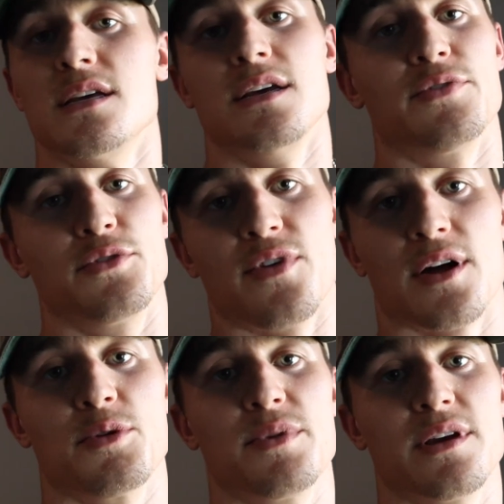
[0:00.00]
If you
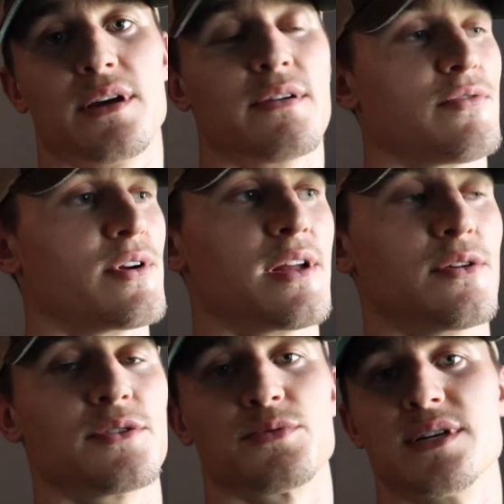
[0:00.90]
follow me for any of
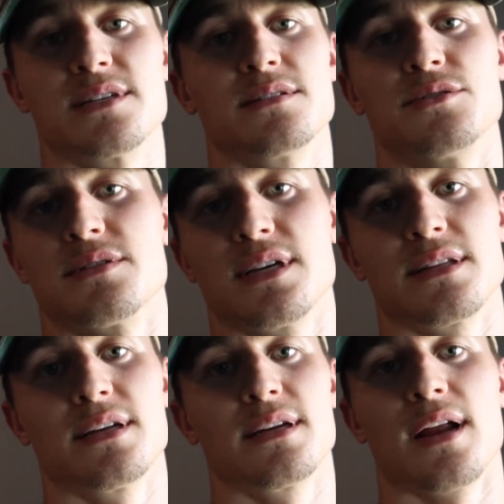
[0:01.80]
those reasons, you think
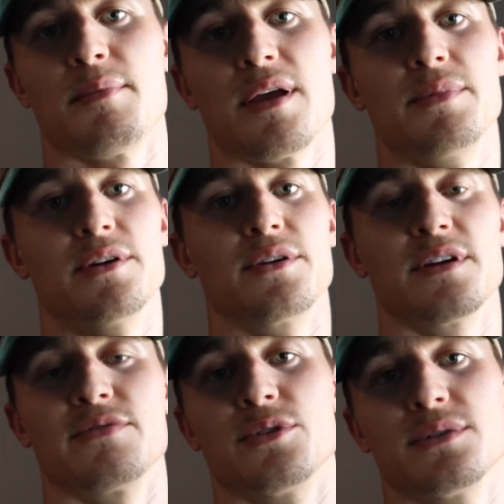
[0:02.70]
that I may be a good
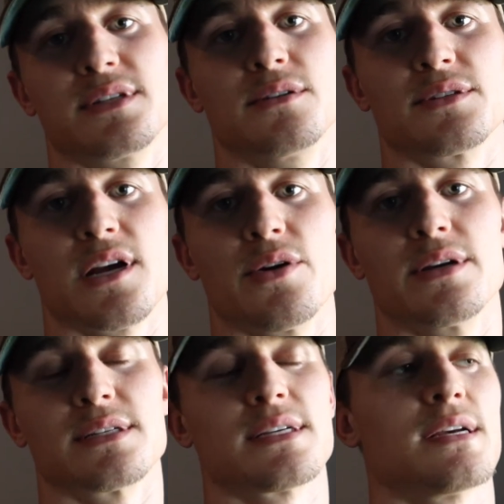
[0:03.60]
influence in those
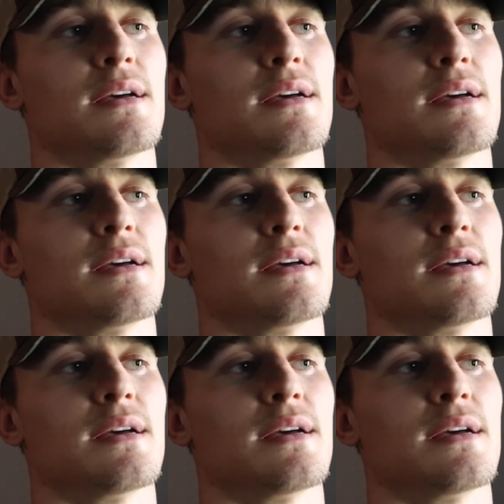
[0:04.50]
areas.